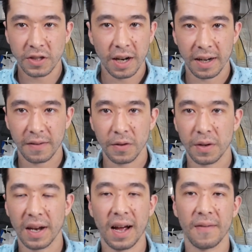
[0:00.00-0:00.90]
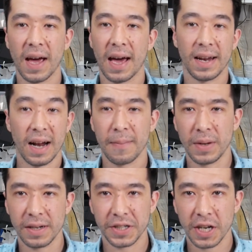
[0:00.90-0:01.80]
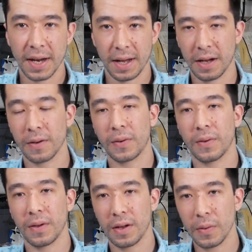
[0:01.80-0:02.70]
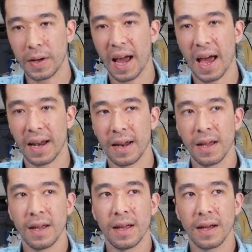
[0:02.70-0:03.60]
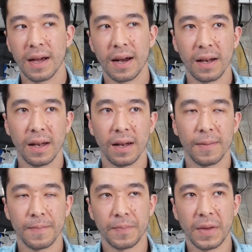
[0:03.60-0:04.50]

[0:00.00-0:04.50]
Chinese food that I've had, and I've been to China, you can kind of